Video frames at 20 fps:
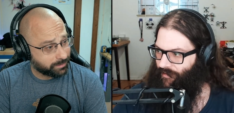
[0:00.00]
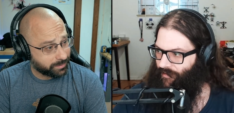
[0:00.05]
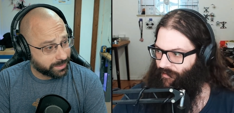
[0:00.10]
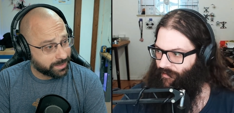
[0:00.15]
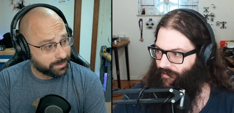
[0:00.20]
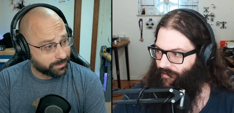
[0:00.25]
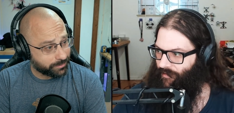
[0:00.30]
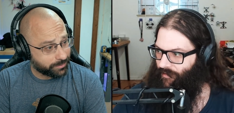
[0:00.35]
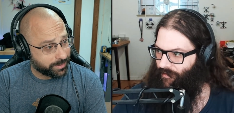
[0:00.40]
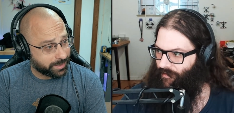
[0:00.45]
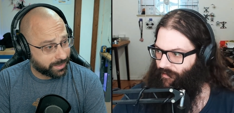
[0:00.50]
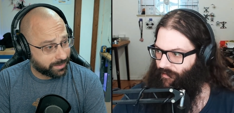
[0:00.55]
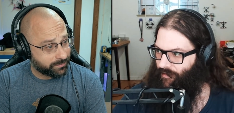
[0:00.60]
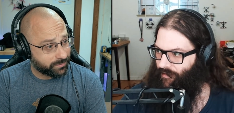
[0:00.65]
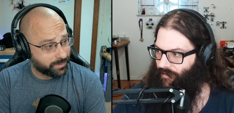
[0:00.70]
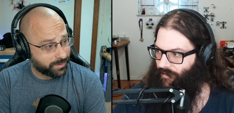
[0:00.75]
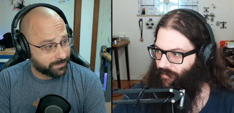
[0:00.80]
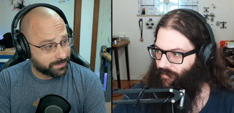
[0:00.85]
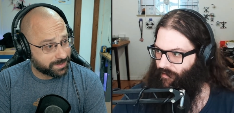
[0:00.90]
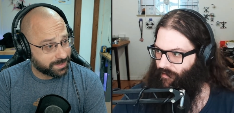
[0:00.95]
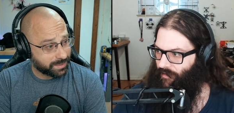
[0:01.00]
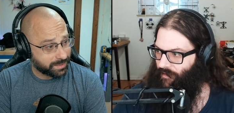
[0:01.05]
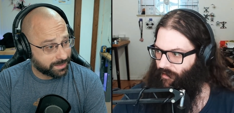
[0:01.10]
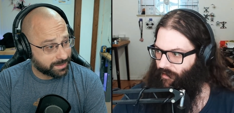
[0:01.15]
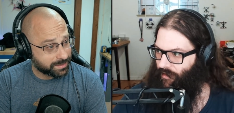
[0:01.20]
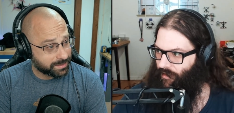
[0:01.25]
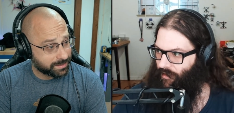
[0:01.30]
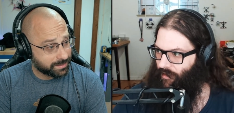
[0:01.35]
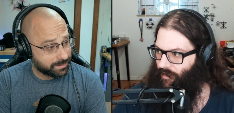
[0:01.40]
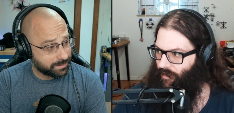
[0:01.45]
Speaker 1: legal thing if you have
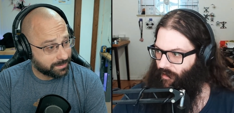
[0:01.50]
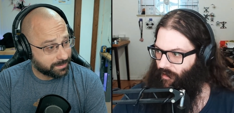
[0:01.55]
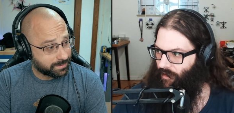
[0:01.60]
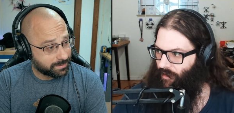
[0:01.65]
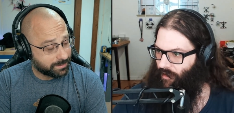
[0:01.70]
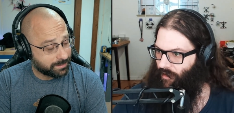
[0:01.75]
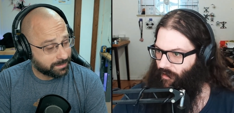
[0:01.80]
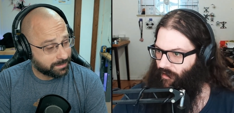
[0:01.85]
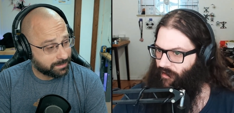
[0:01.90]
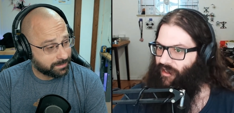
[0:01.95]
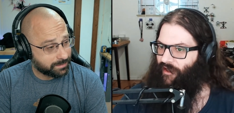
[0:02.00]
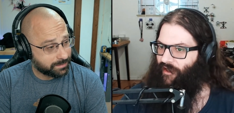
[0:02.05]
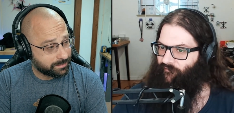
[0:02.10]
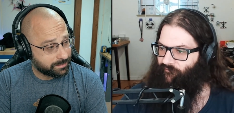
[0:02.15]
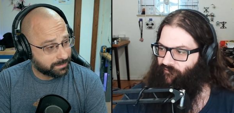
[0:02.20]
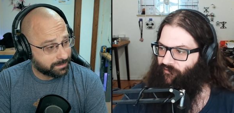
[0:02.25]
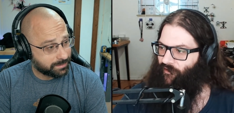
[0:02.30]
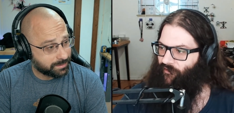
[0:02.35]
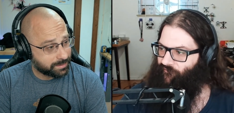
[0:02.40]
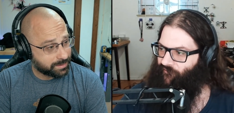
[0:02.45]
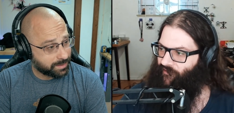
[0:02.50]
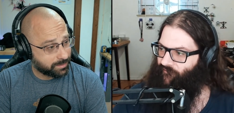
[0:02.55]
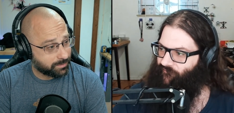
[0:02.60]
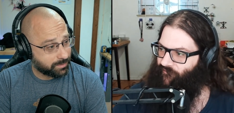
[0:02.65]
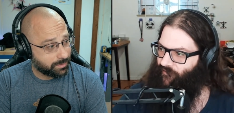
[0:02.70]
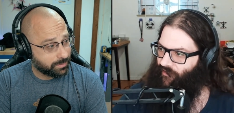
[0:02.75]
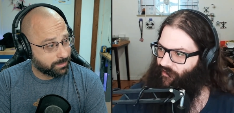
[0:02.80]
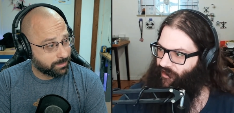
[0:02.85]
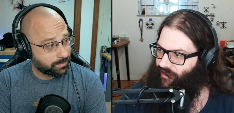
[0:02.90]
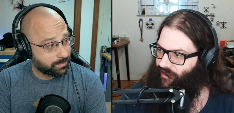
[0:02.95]
seeds.
Speaker 2: Yes, you is also that,
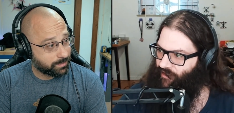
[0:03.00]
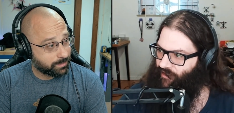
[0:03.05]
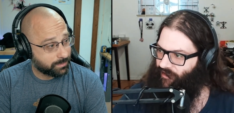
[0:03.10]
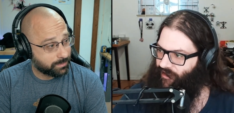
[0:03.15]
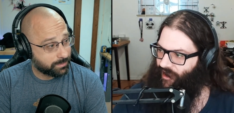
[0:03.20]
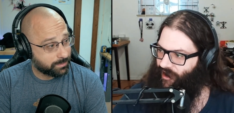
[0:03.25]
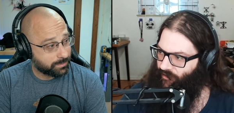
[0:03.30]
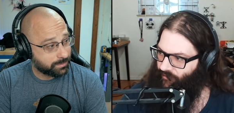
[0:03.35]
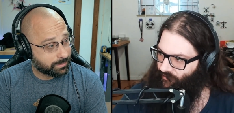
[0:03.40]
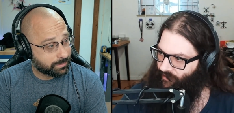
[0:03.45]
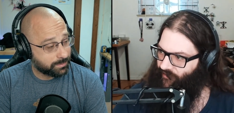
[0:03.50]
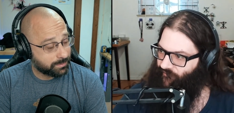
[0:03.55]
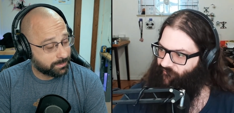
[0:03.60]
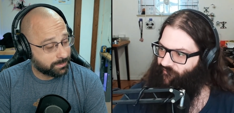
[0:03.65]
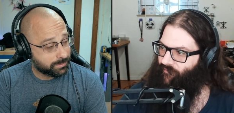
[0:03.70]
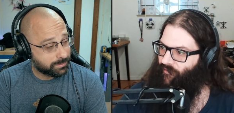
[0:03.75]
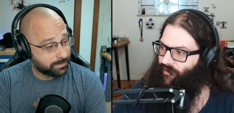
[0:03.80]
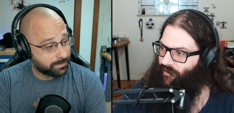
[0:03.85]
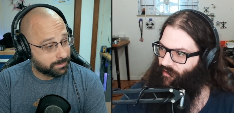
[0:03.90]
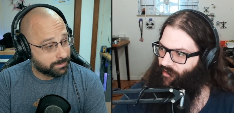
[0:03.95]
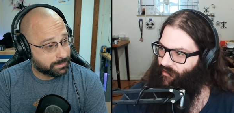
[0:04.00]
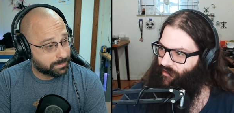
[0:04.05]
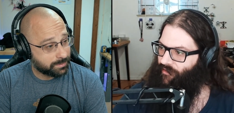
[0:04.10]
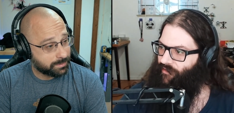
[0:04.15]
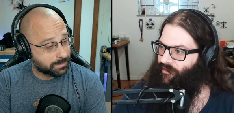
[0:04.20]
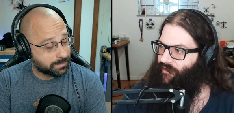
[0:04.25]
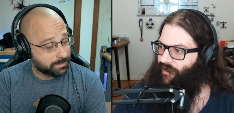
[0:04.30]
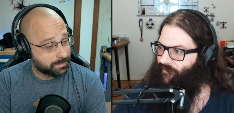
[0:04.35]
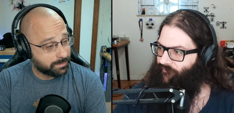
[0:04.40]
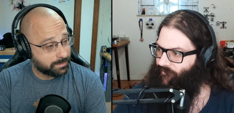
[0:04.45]
have to oh. like categorize them all,
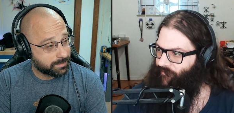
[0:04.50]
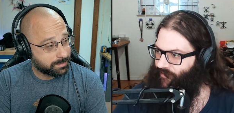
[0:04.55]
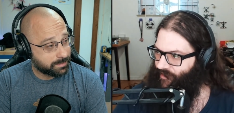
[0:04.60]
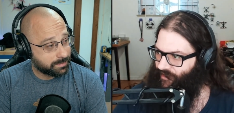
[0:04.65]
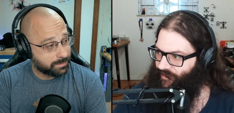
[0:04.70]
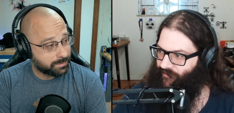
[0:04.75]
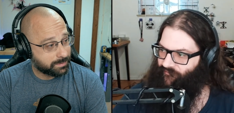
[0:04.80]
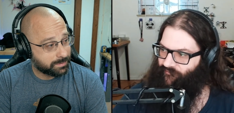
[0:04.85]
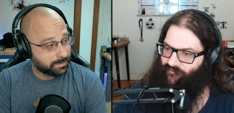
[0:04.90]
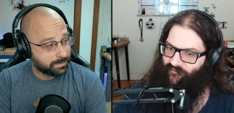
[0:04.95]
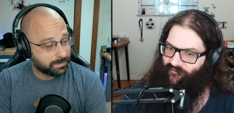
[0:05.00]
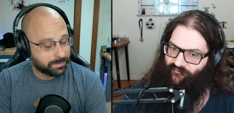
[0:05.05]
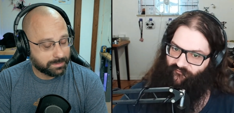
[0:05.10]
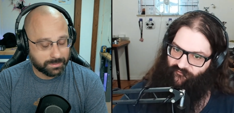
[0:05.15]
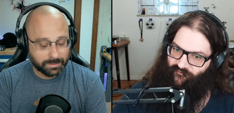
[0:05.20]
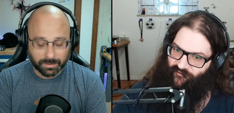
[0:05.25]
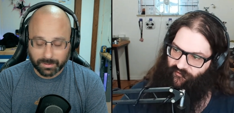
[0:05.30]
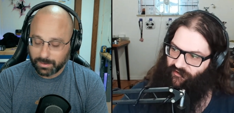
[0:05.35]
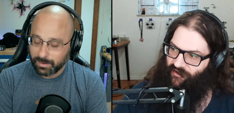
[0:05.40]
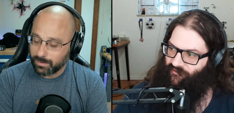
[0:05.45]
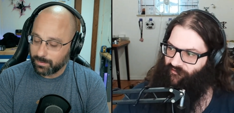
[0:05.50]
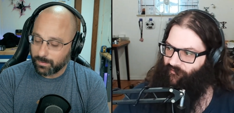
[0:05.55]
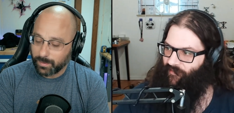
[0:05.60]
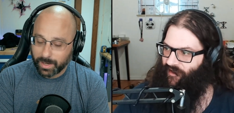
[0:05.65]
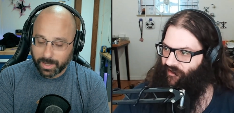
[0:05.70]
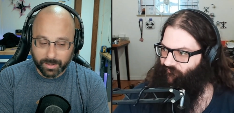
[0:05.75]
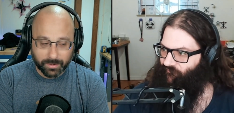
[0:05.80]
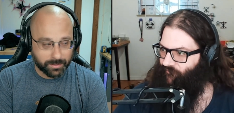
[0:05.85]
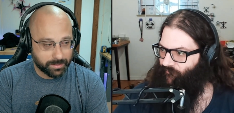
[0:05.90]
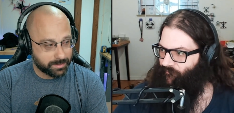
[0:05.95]
and they have to be licensed, and oh, you have wow.
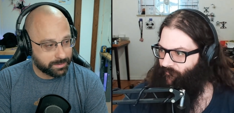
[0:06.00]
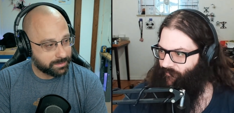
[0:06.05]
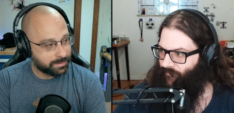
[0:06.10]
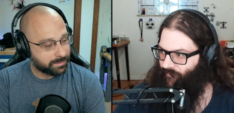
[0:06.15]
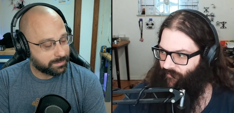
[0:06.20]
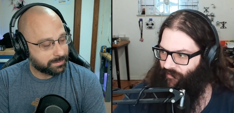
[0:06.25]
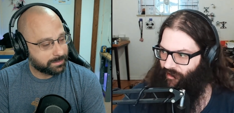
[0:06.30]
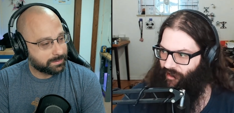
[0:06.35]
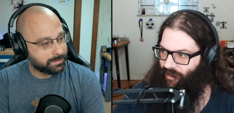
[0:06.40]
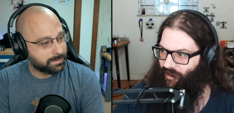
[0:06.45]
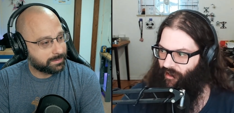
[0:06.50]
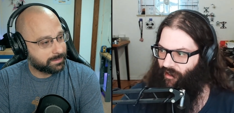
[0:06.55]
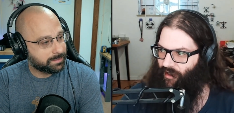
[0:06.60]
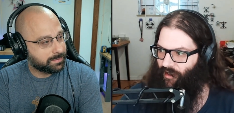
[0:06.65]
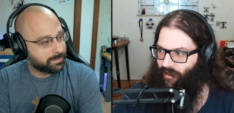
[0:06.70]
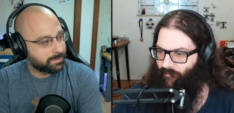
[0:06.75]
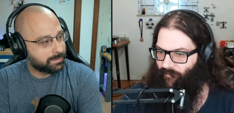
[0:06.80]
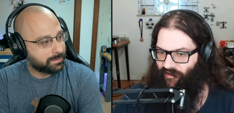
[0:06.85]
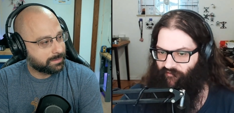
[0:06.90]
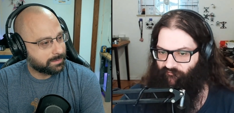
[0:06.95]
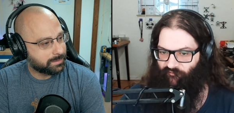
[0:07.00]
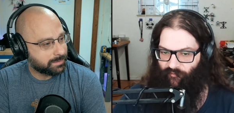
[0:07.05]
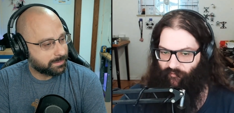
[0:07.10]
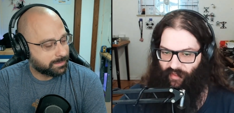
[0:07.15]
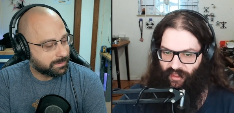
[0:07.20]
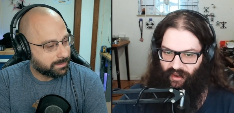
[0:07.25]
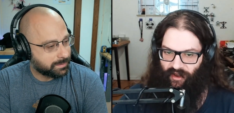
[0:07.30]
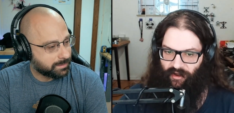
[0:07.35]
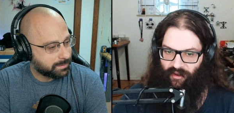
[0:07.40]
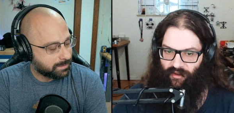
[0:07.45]
to pay for pay for
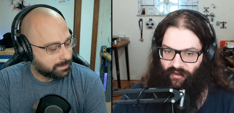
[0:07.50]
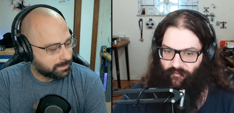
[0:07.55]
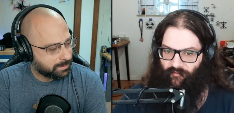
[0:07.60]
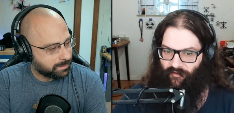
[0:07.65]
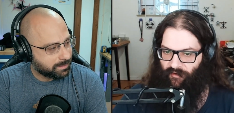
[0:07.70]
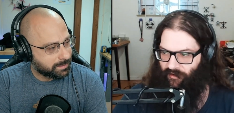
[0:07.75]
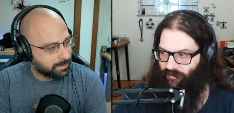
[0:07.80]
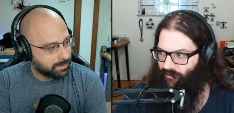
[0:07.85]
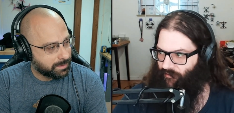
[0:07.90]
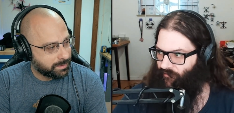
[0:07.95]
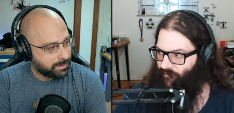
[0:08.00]
planting them and